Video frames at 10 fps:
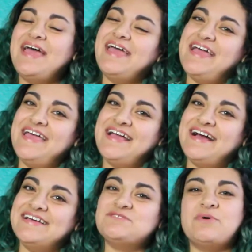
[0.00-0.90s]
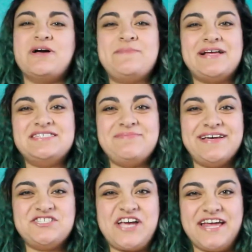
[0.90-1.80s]
Hey guys, welcome back to
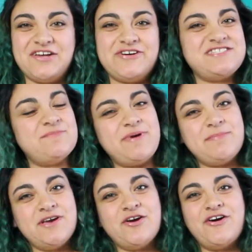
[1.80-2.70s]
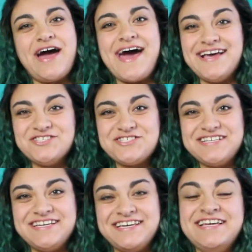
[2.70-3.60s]
my channel. It's your baby girl
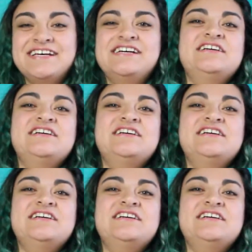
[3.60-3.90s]
Ashley.